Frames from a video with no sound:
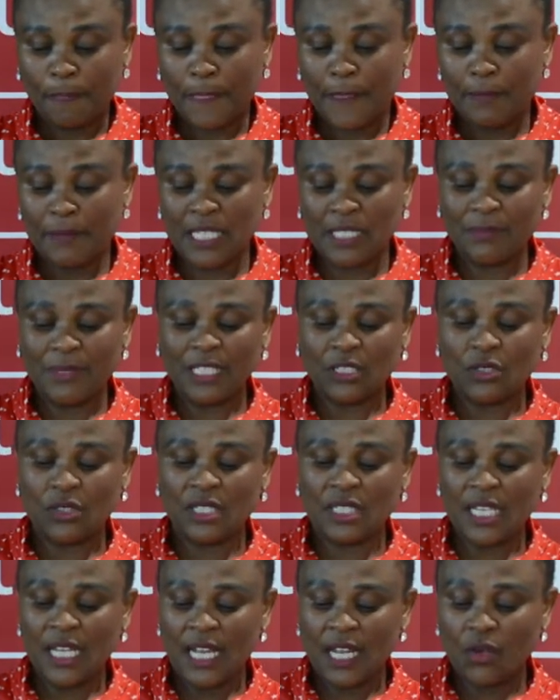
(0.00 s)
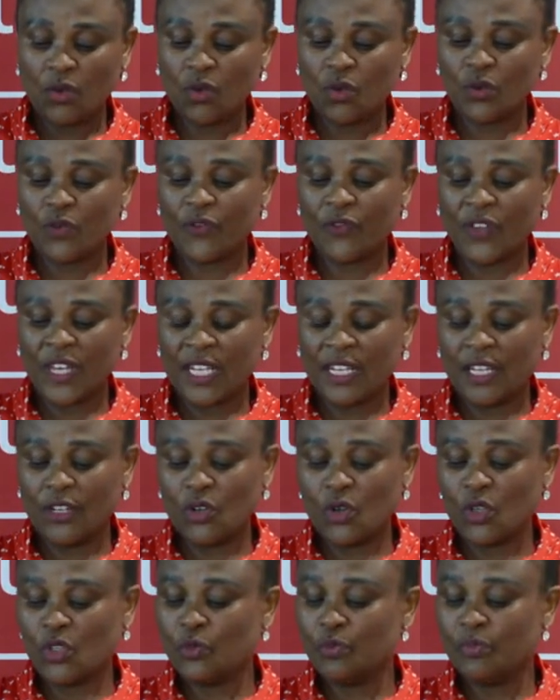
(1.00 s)
Ms. Madonsela could further
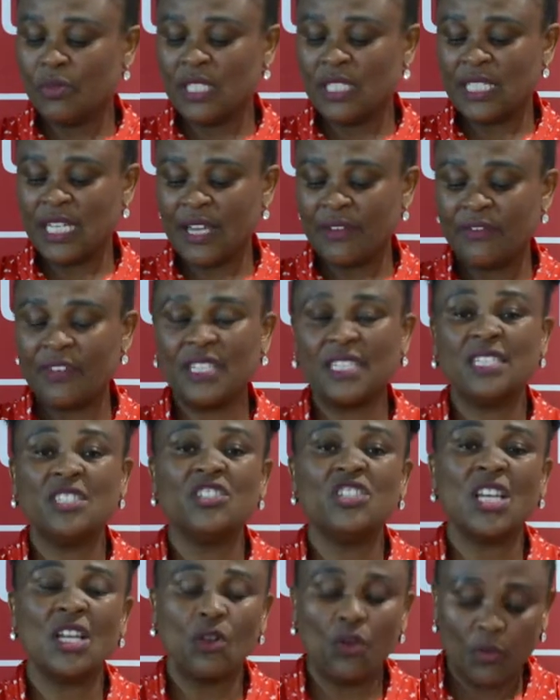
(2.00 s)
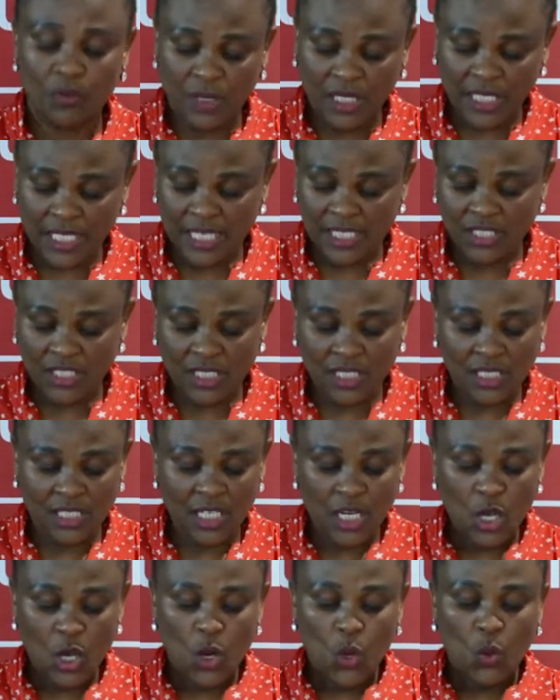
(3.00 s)
not meet her financial obligations
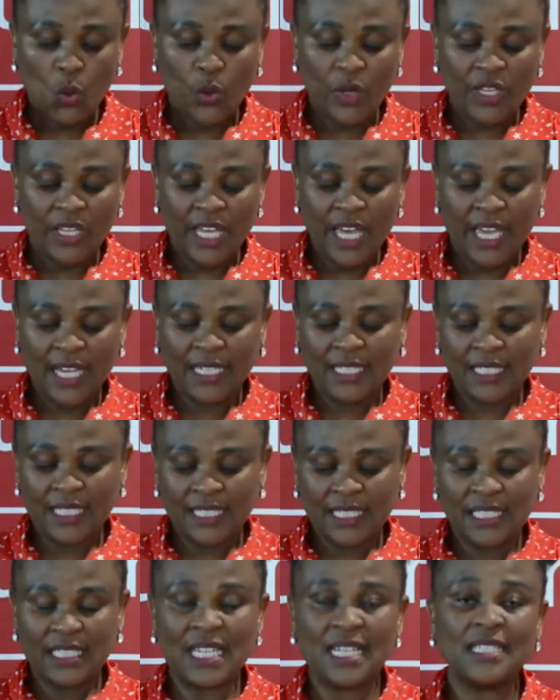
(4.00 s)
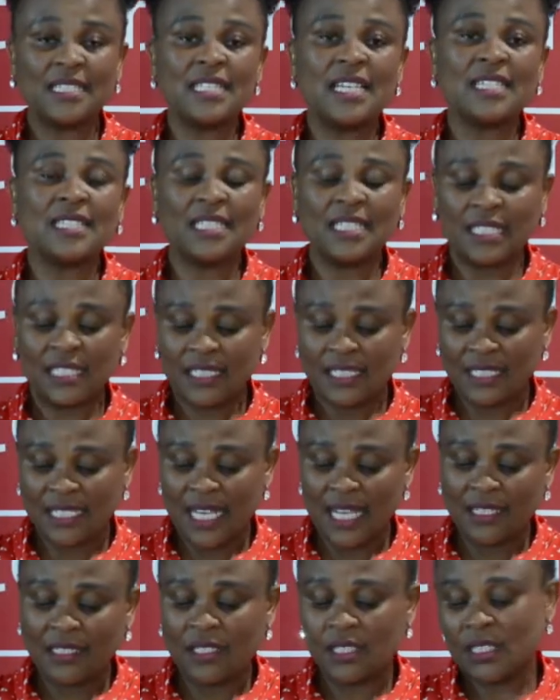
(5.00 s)
with her creditors as a
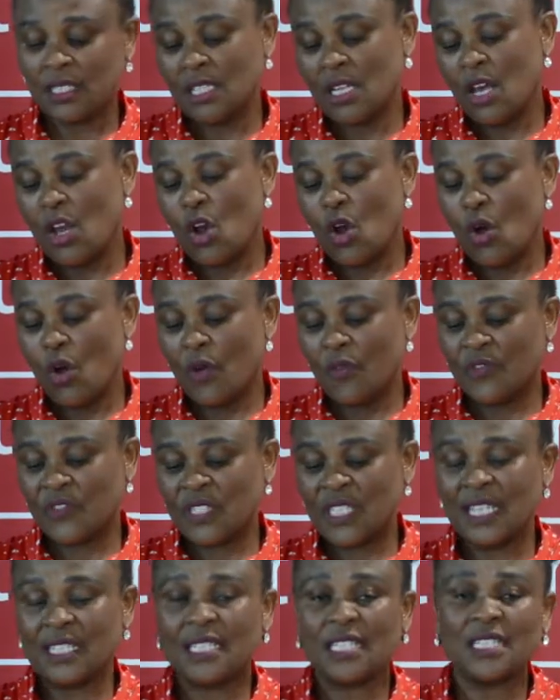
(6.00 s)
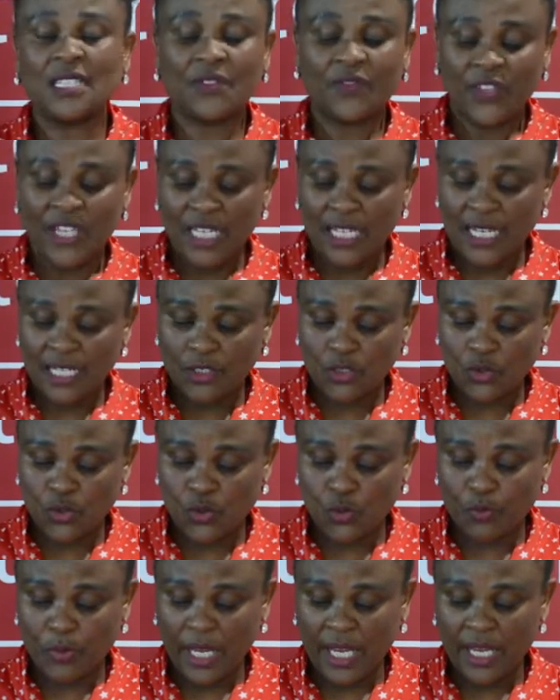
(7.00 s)
result of SASSA's failure to
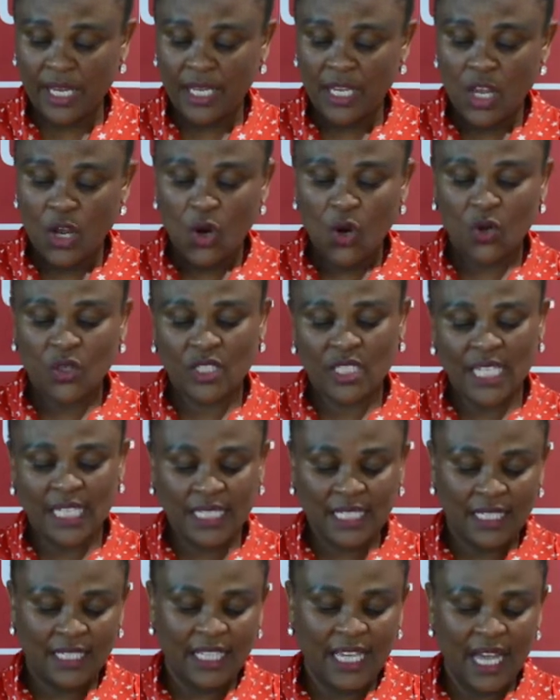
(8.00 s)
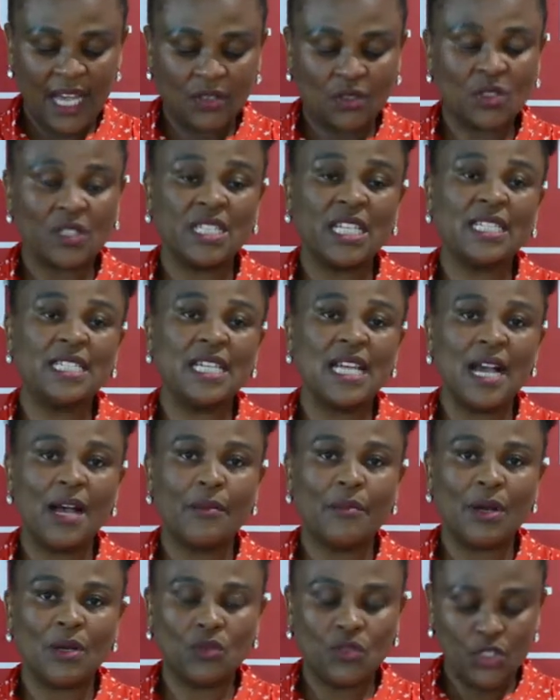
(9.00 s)
pay or settle the outstanding
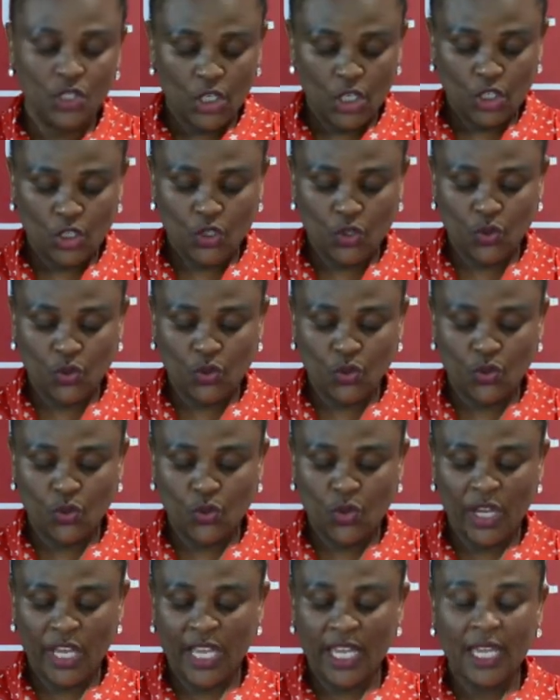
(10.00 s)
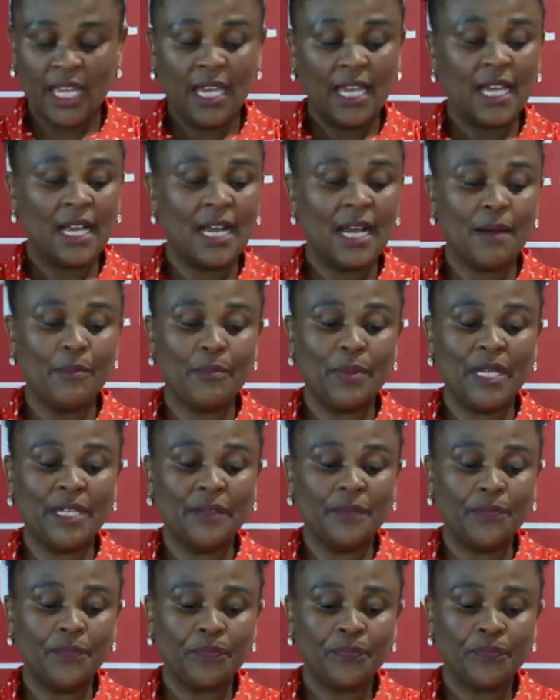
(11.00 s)
amount due to her company.